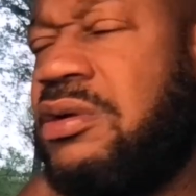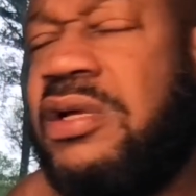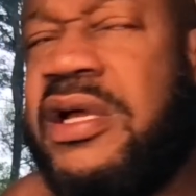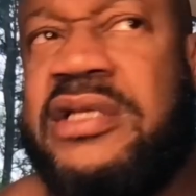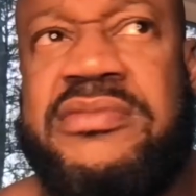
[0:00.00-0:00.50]

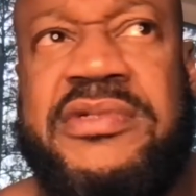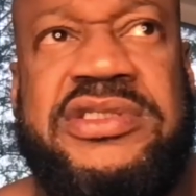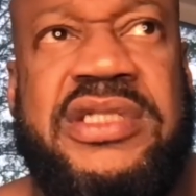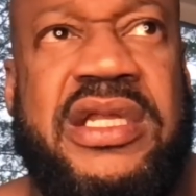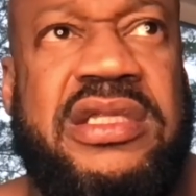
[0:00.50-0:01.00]
I got so much
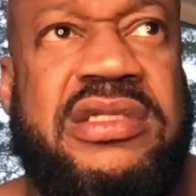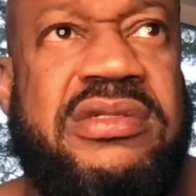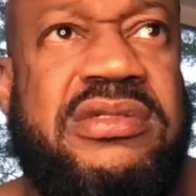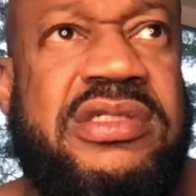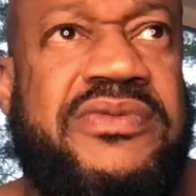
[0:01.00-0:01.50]
shit I need to
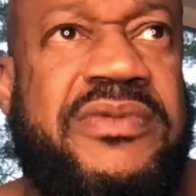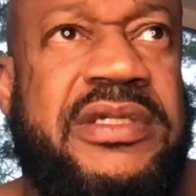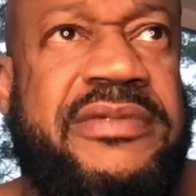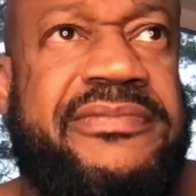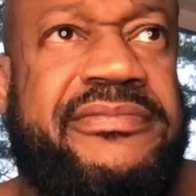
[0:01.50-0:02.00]
do this
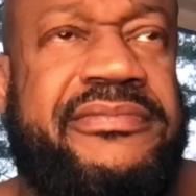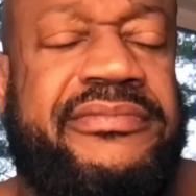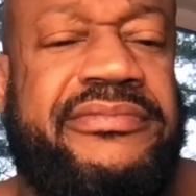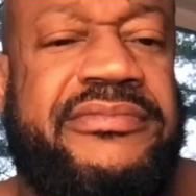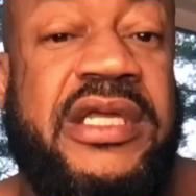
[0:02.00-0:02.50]
week.
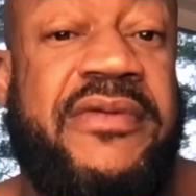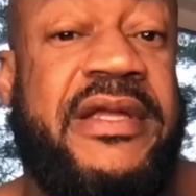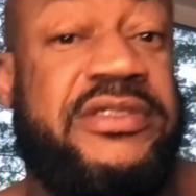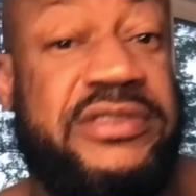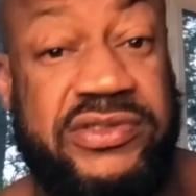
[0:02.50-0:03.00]
But
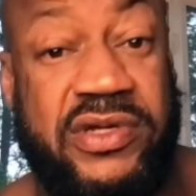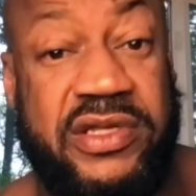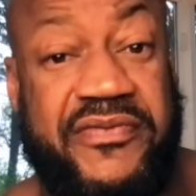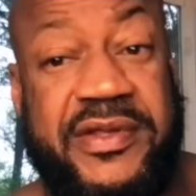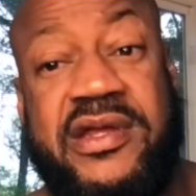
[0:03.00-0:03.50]
anyway, it's just a short
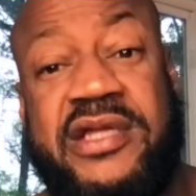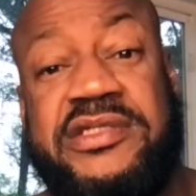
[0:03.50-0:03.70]
little video.